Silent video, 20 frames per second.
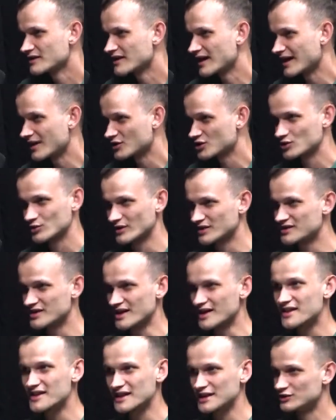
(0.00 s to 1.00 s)
actually
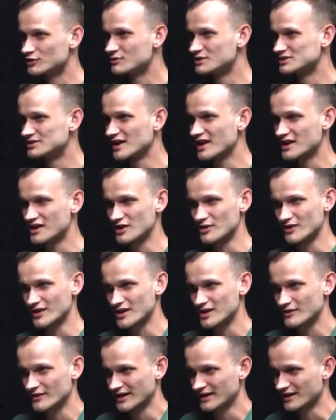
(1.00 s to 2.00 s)
take scalability
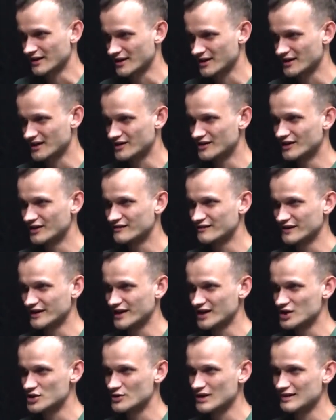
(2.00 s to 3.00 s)
seriously, because
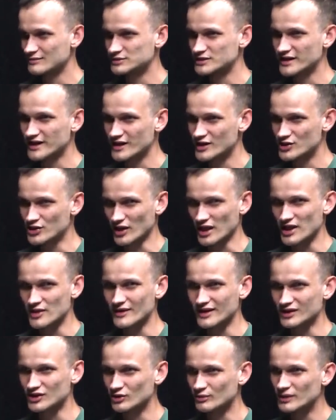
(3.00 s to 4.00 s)
non-financial applications,
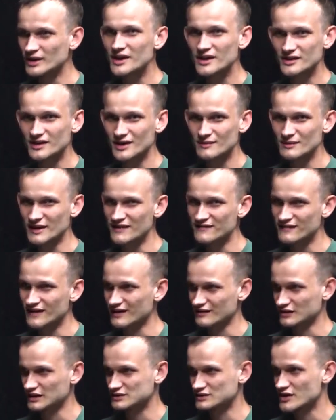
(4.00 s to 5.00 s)
like, nobody's going to pay
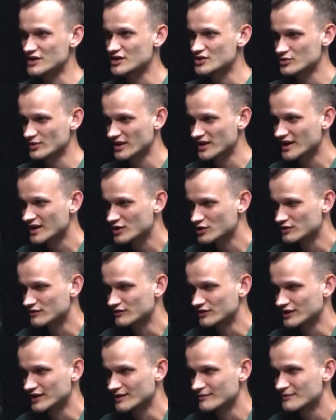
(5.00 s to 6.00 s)
$5 a transaction
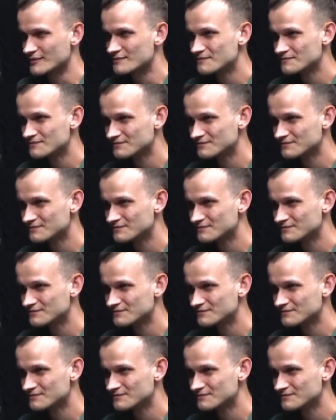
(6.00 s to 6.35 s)
for them.